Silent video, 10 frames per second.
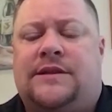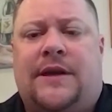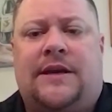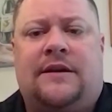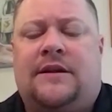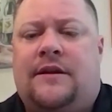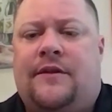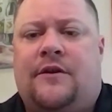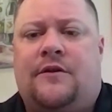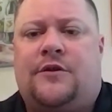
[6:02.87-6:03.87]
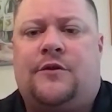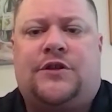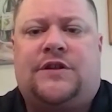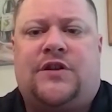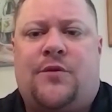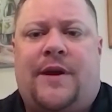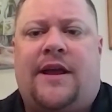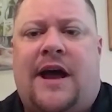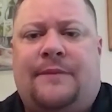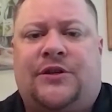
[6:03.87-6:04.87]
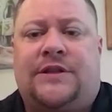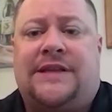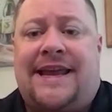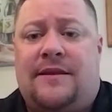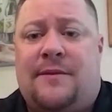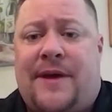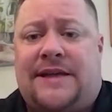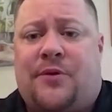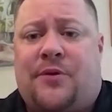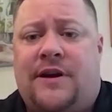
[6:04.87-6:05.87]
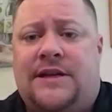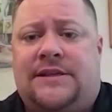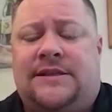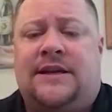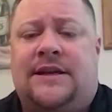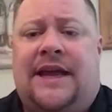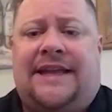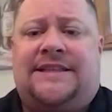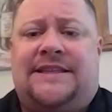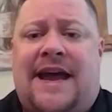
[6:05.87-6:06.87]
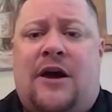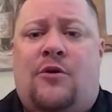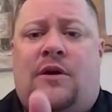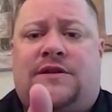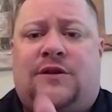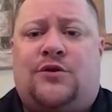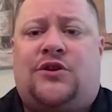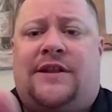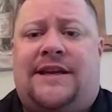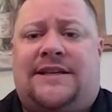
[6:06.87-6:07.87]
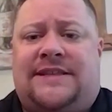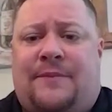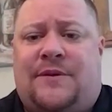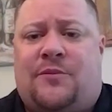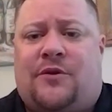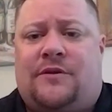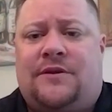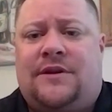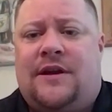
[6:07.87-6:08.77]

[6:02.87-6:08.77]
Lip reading: I mean, there's just so many options. And the best part is it's now socially acceptable.